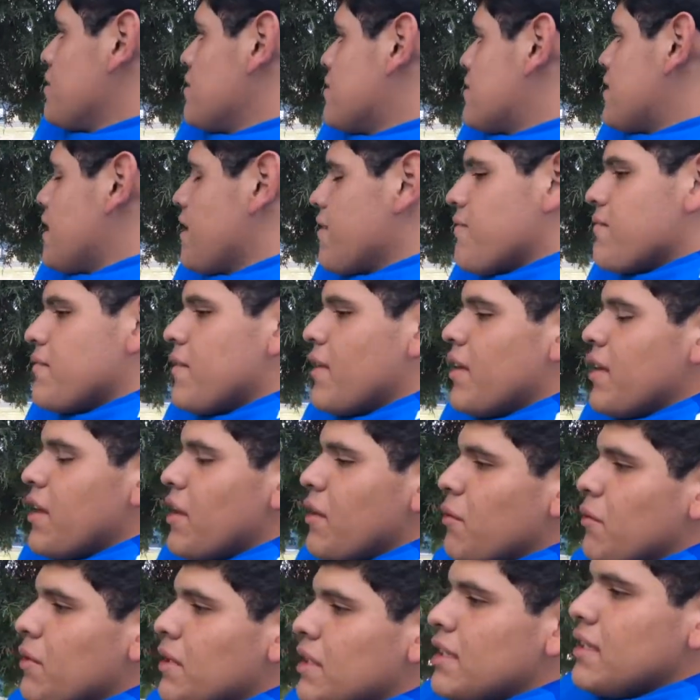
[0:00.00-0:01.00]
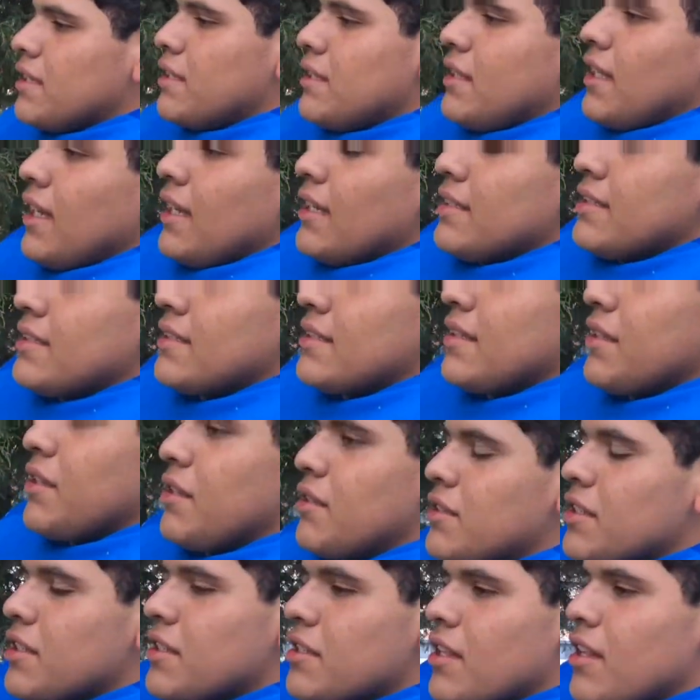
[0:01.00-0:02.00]
you save money with this
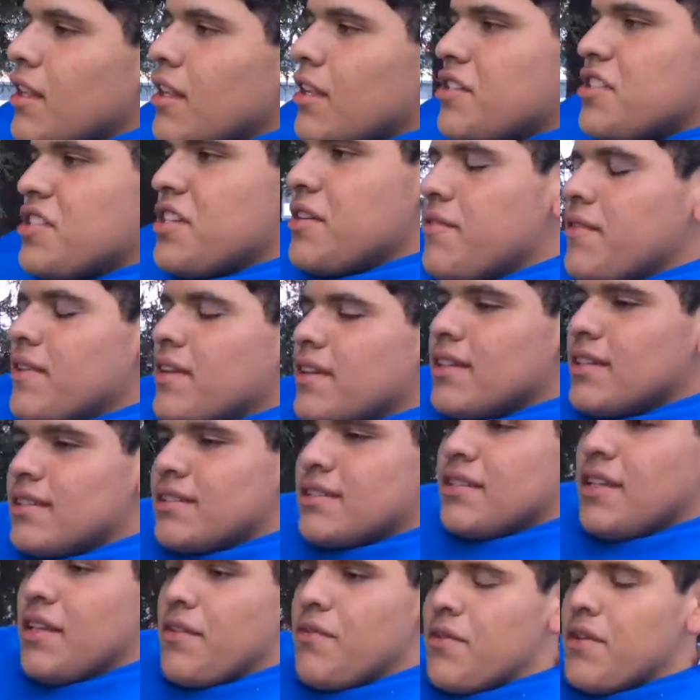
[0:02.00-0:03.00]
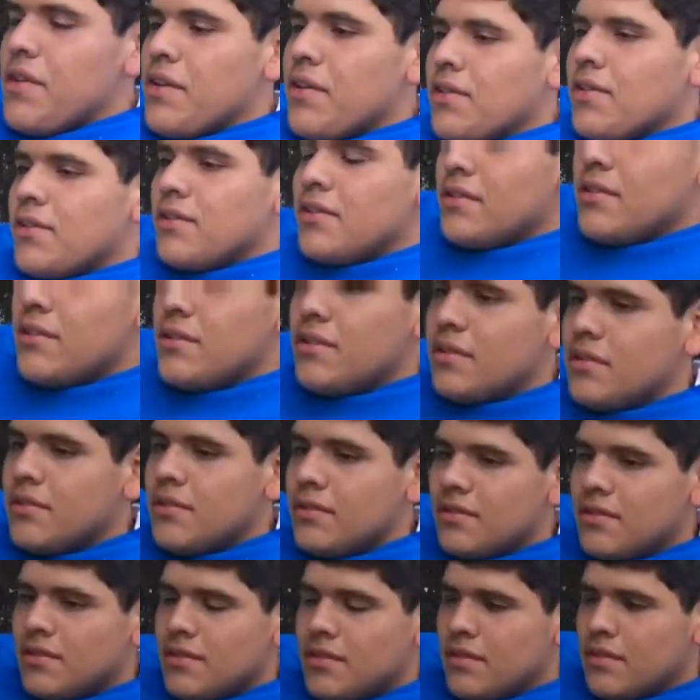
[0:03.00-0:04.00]
new technology because if you
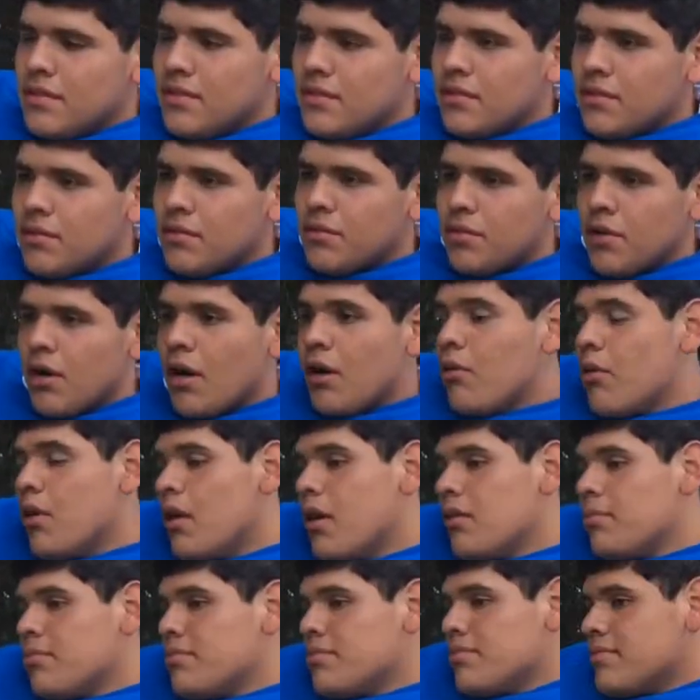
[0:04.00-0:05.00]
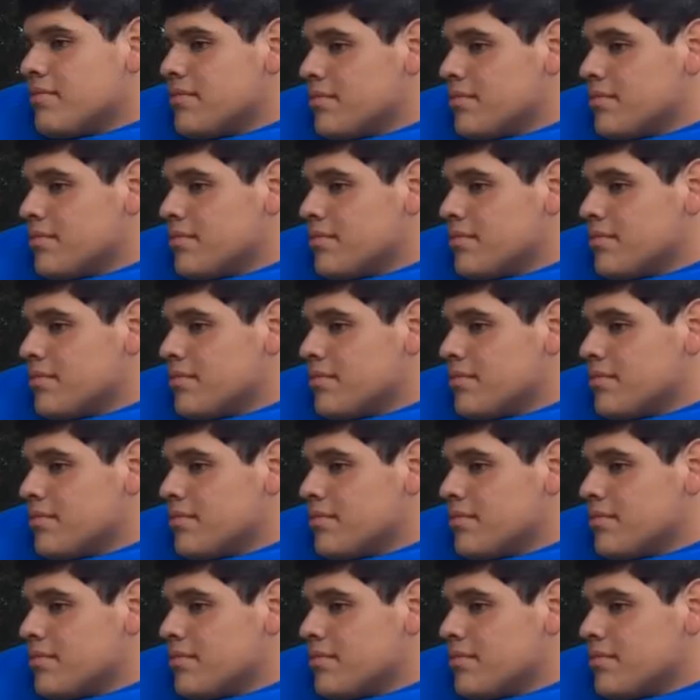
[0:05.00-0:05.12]
grow up